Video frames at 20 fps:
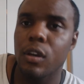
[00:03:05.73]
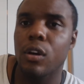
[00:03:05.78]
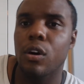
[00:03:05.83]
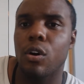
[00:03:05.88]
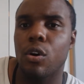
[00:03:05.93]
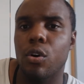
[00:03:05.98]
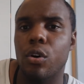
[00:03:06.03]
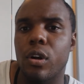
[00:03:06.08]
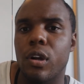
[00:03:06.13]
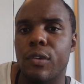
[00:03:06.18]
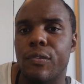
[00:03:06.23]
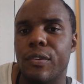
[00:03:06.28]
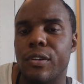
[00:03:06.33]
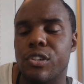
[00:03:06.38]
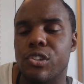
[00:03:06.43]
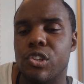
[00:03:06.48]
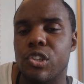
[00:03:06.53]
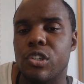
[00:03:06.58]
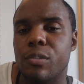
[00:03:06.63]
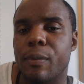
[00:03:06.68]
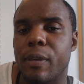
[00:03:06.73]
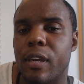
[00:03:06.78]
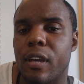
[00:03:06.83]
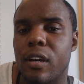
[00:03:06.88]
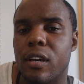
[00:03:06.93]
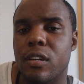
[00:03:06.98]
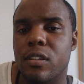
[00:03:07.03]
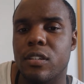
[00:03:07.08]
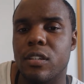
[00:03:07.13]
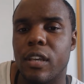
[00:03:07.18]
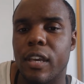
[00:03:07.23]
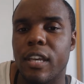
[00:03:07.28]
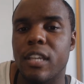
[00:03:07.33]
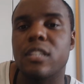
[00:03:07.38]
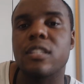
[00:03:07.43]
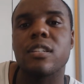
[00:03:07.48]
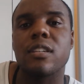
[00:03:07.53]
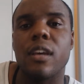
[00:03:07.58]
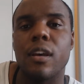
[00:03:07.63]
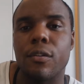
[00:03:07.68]
or if it's just because
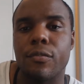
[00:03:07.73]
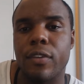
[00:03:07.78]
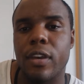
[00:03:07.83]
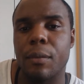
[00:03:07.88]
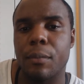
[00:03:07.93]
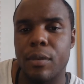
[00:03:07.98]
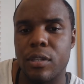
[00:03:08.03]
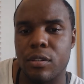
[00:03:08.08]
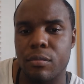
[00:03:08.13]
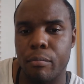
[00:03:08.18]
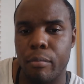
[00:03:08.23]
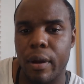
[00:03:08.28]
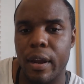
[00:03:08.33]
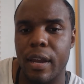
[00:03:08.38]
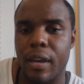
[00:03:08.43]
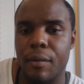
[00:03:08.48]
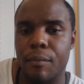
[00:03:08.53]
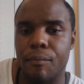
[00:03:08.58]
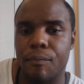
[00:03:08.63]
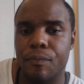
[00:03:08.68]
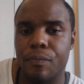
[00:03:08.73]
it's a famous brand.